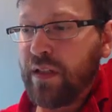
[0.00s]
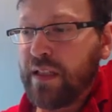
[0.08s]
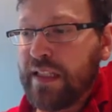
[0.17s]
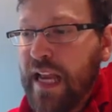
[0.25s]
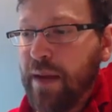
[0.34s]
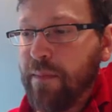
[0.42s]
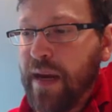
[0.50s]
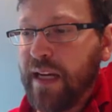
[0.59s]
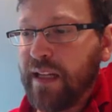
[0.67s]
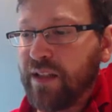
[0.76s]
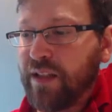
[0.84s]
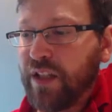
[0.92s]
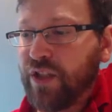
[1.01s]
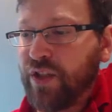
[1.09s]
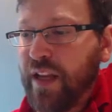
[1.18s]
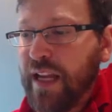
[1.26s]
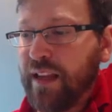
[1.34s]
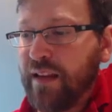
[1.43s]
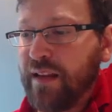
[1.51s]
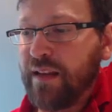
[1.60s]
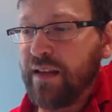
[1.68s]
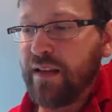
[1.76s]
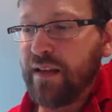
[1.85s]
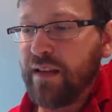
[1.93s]
does that make it such
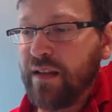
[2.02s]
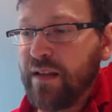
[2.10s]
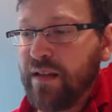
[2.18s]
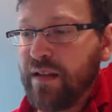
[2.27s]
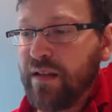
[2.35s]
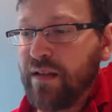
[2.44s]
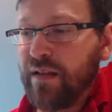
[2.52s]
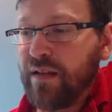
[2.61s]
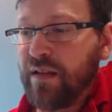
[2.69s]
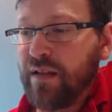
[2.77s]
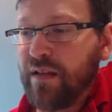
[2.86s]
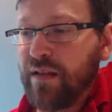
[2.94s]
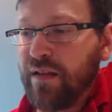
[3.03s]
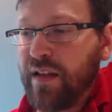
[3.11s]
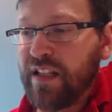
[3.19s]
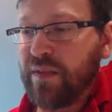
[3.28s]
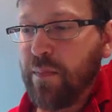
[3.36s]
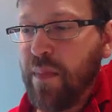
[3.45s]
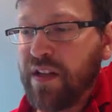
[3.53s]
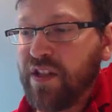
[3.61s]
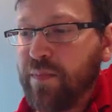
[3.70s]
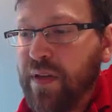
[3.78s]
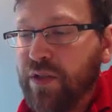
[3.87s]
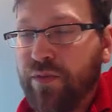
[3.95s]
that this
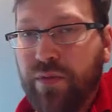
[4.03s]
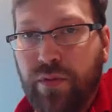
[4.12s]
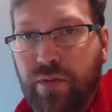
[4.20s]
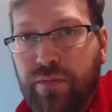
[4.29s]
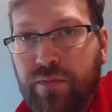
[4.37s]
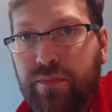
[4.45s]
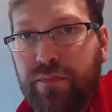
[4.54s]
must be true?